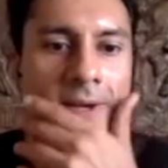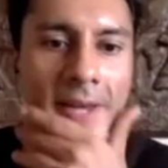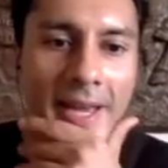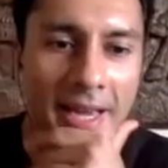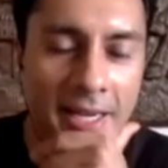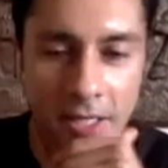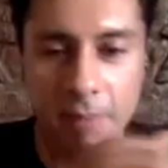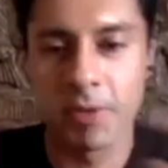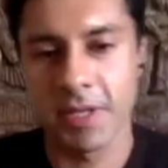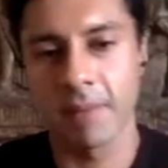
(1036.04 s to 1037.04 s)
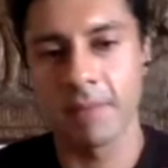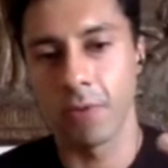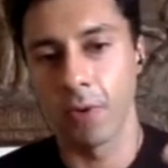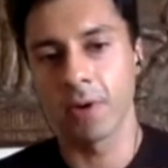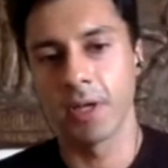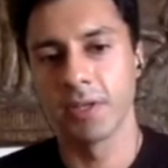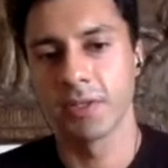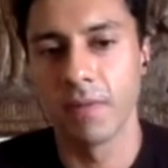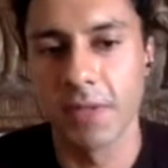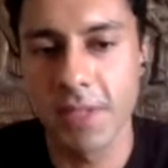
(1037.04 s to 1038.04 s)
And number step four is
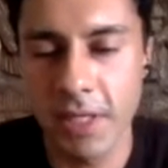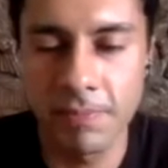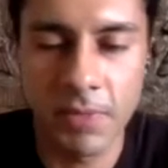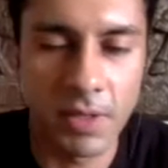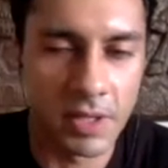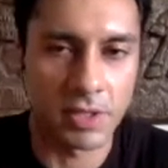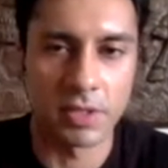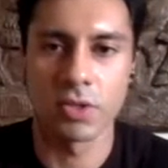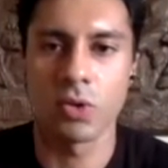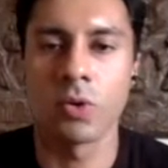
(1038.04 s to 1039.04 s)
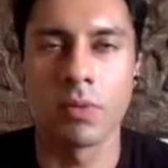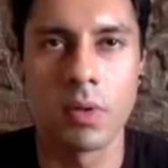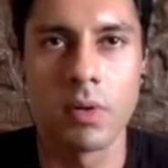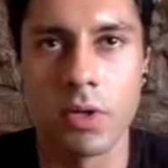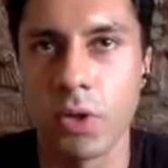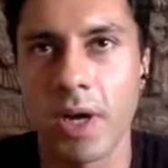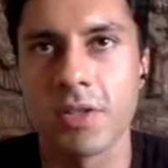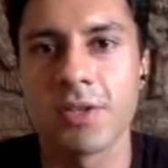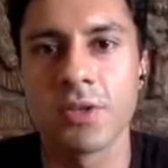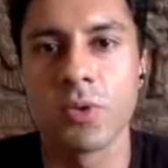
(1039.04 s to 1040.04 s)
obviously conditioning. So you can't
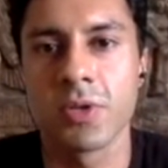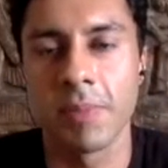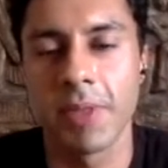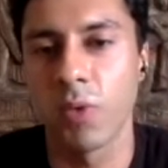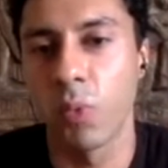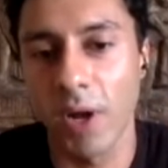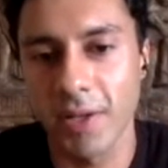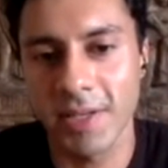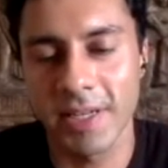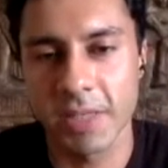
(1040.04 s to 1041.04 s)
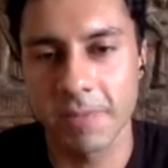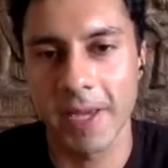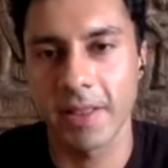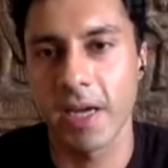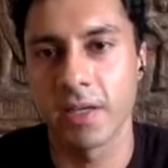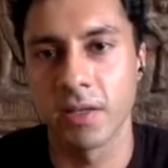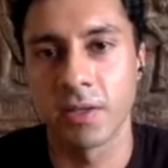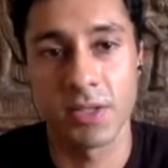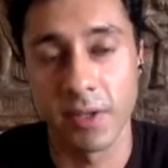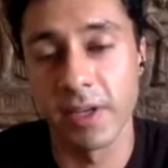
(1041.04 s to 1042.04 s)
just do something once and expect that to
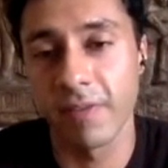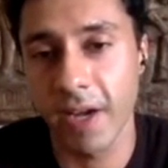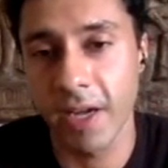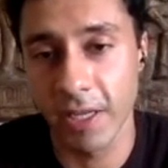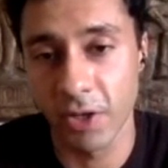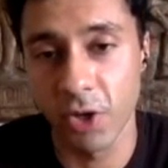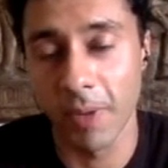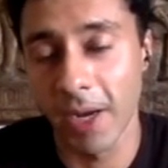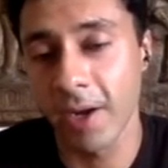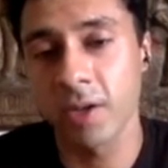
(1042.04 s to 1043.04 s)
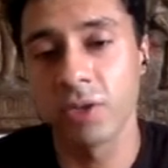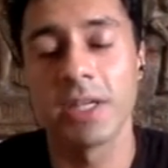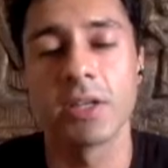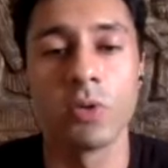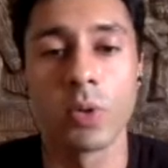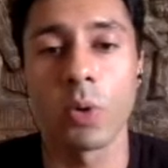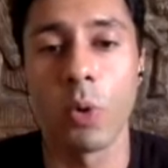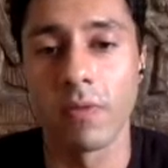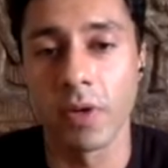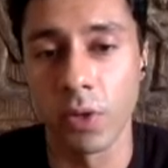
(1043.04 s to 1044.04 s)
solidify in your mind. You need to do it
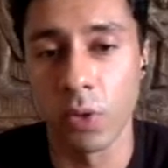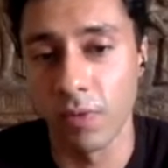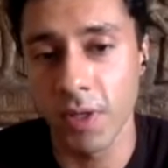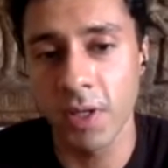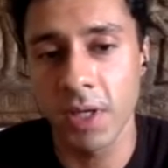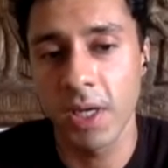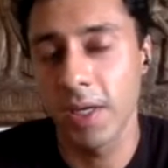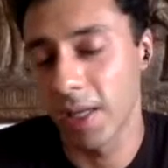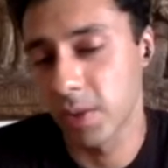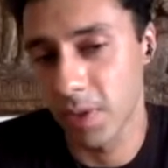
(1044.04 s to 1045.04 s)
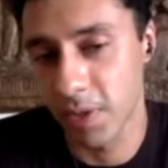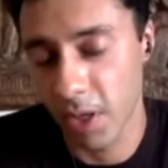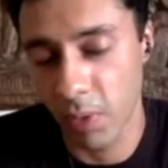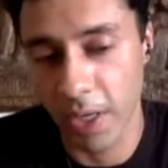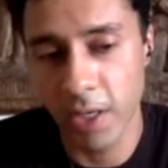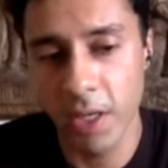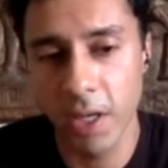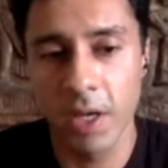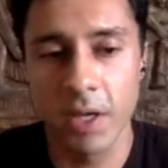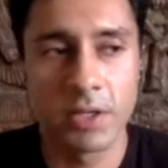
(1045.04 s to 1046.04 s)
over and over. That's what's required.
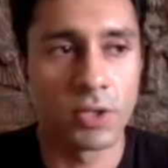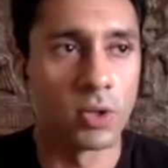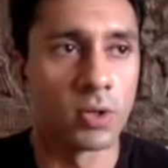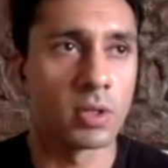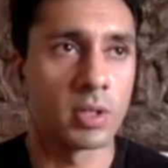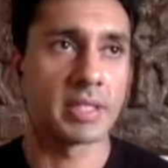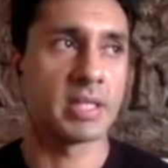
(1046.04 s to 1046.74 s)
So let's say